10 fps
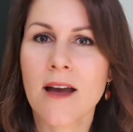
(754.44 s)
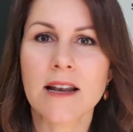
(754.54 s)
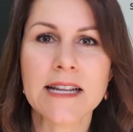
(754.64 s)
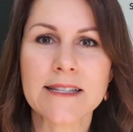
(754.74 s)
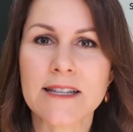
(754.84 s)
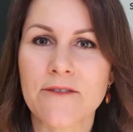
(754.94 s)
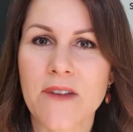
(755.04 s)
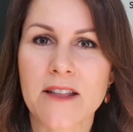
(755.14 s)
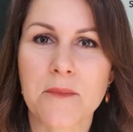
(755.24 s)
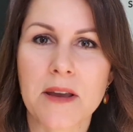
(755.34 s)
listed
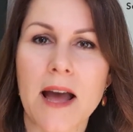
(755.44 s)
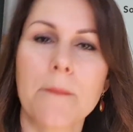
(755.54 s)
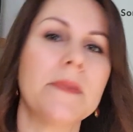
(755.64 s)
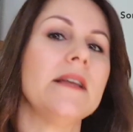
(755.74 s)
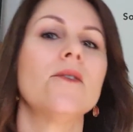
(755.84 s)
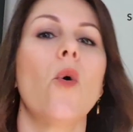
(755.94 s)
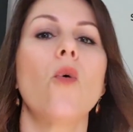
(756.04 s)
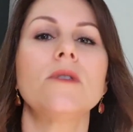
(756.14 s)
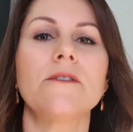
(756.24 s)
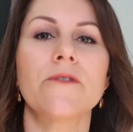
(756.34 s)
investment companies,
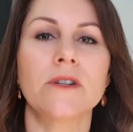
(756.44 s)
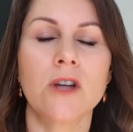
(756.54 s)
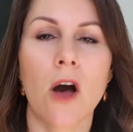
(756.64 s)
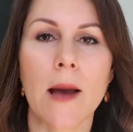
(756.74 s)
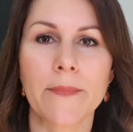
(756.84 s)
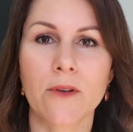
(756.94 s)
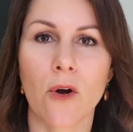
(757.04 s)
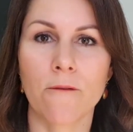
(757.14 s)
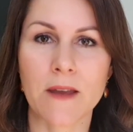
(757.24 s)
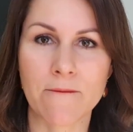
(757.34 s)
all different types
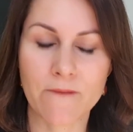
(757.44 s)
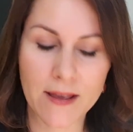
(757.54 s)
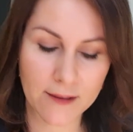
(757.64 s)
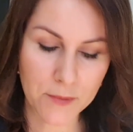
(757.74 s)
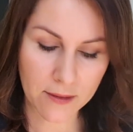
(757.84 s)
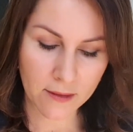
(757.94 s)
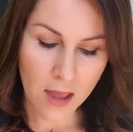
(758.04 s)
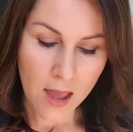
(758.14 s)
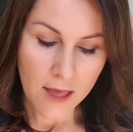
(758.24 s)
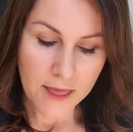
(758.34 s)
of investments.
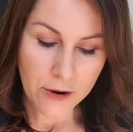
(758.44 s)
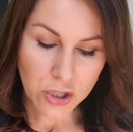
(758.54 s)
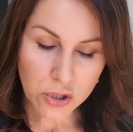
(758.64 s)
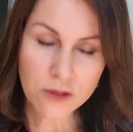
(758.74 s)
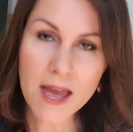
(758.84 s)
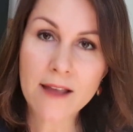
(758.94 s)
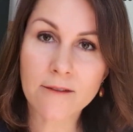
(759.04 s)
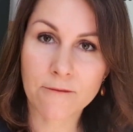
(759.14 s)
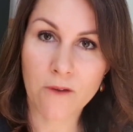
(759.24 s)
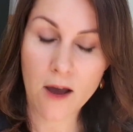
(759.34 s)
There are
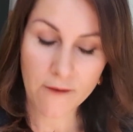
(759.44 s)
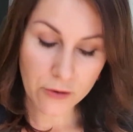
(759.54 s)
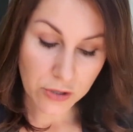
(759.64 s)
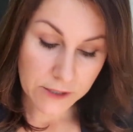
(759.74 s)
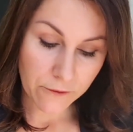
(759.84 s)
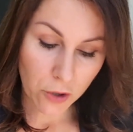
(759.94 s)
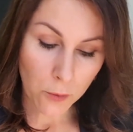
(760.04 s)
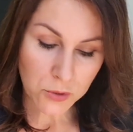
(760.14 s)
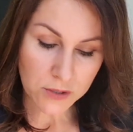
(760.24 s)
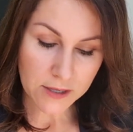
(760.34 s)
2,500 different
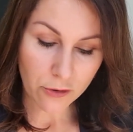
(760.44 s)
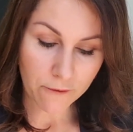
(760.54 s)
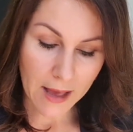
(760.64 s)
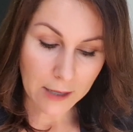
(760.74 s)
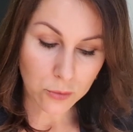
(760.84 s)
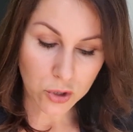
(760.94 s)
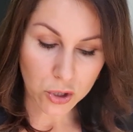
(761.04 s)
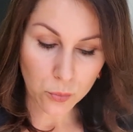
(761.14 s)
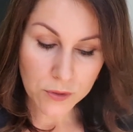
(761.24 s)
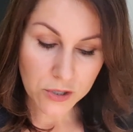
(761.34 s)
options that are available to
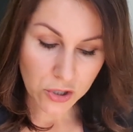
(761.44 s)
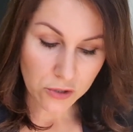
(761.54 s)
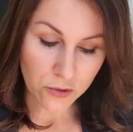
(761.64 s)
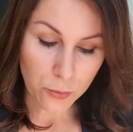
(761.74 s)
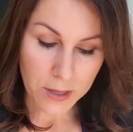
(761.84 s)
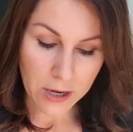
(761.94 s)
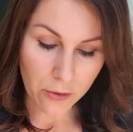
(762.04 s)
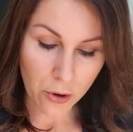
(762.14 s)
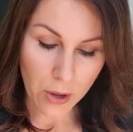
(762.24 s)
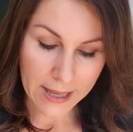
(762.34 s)
you with the
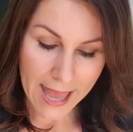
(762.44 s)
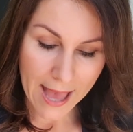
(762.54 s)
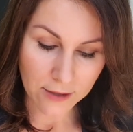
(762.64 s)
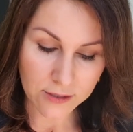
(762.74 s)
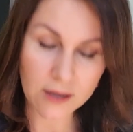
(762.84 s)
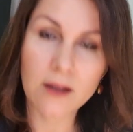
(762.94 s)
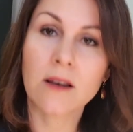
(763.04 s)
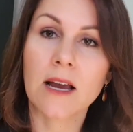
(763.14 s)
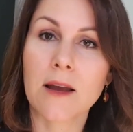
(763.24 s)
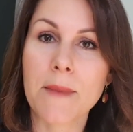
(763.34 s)
Superhero account.
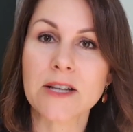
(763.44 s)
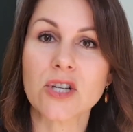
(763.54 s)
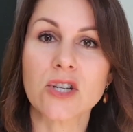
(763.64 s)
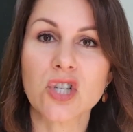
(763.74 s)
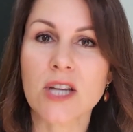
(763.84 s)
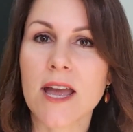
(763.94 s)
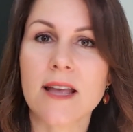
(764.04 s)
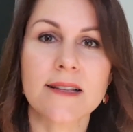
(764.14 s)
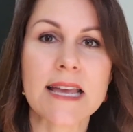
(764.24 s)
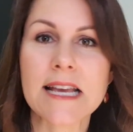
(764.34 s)
Like I mentioned,
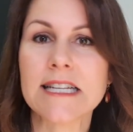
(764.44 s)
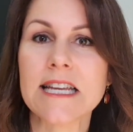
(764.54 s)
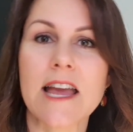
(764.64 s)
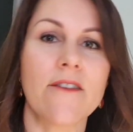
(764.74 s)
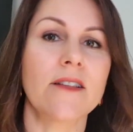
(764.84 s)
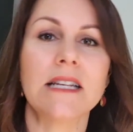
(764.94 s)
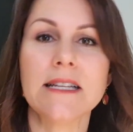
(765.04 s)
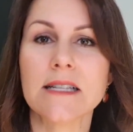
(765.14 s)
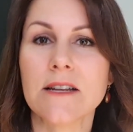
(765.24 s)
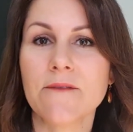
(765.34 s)
shares, ETFs,
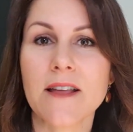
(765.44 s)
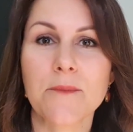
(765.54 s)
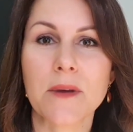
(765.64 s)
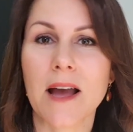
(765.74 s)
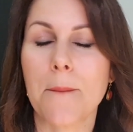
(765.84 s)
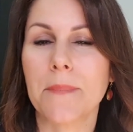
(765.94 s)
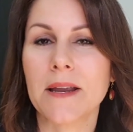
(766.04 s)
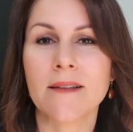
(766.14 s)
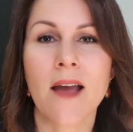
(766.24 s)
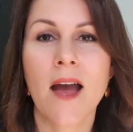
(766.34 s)
listed investment
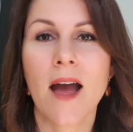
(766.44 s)
companies,